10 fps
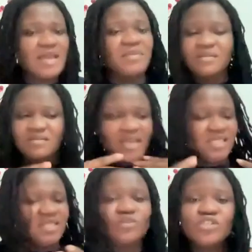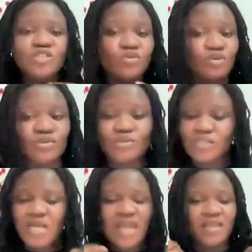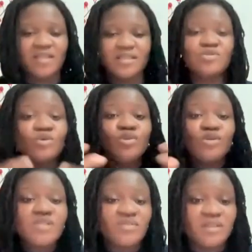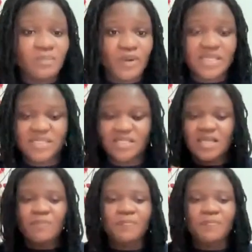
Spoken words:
mean, negative news is good news. Is good news for the press.